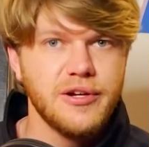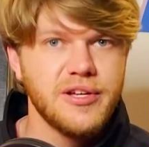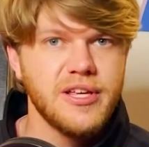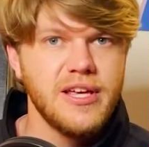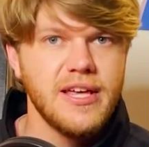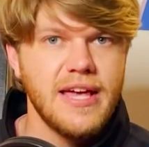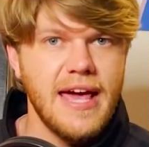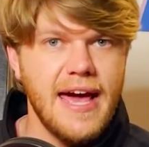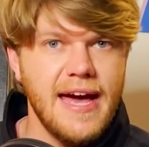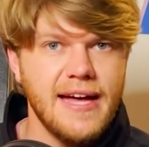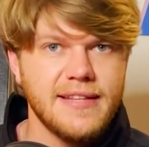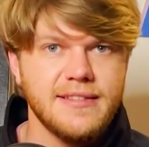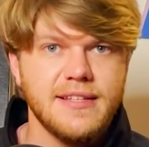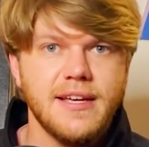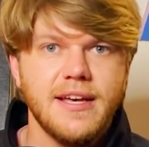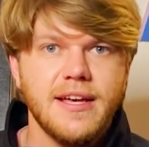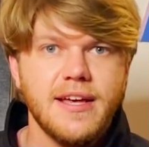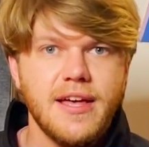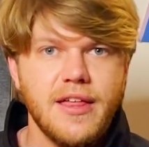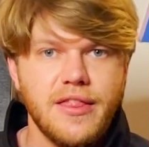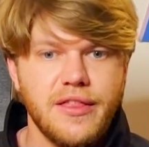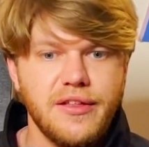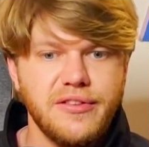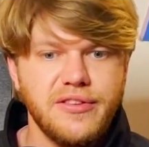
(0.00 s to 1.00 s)
looking at
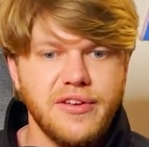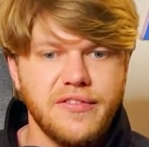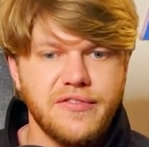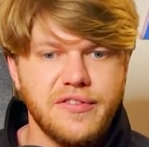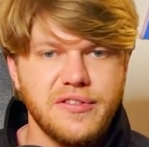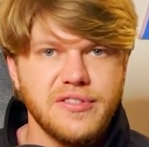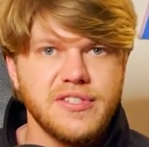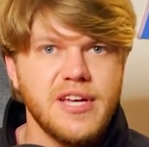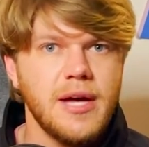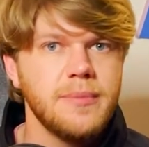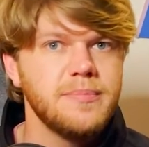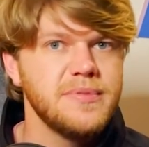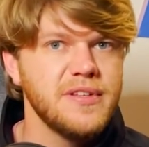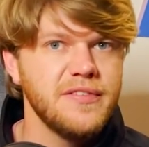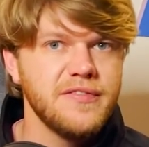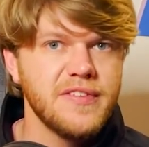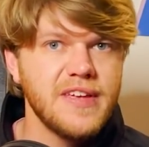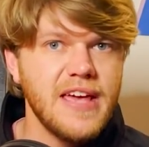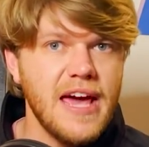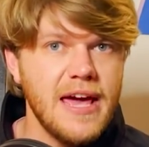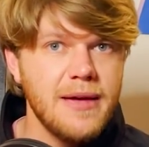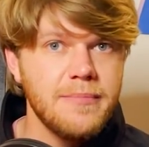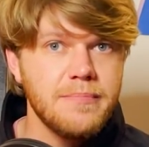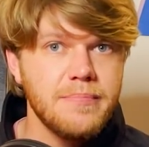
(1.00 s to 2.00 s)
the different types of
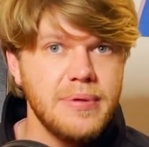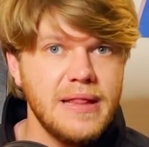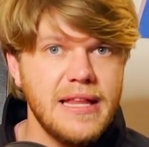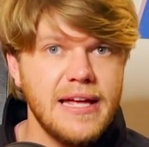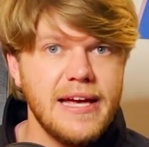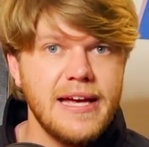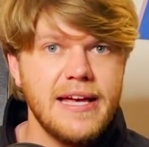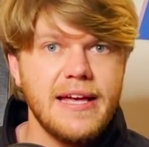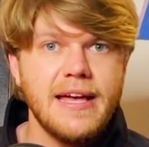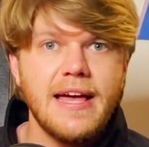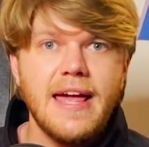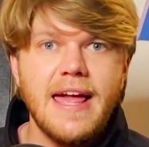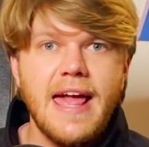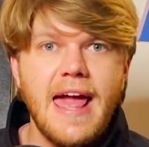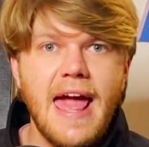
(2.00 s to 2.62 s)
gameplay